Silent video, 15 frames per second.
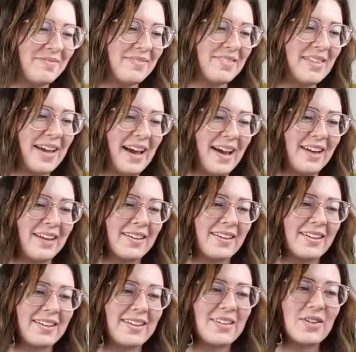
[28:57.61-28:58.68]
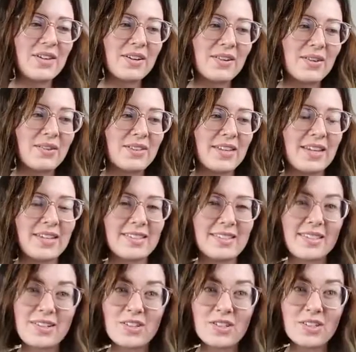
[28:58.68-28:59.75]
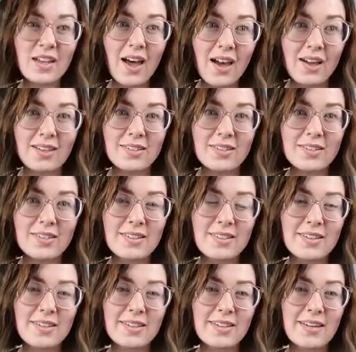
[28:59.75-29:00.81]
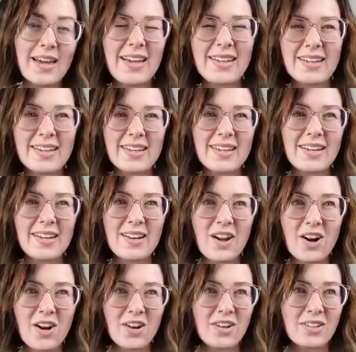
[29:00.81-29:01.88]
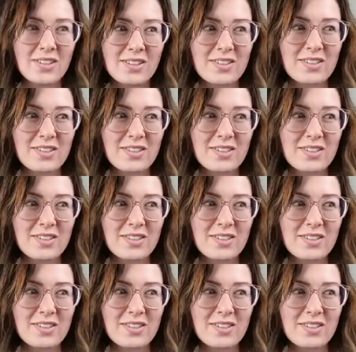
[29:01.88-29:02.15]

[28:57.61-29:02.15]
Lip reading: yeah, you hear those things, and they're just lies, and it hurts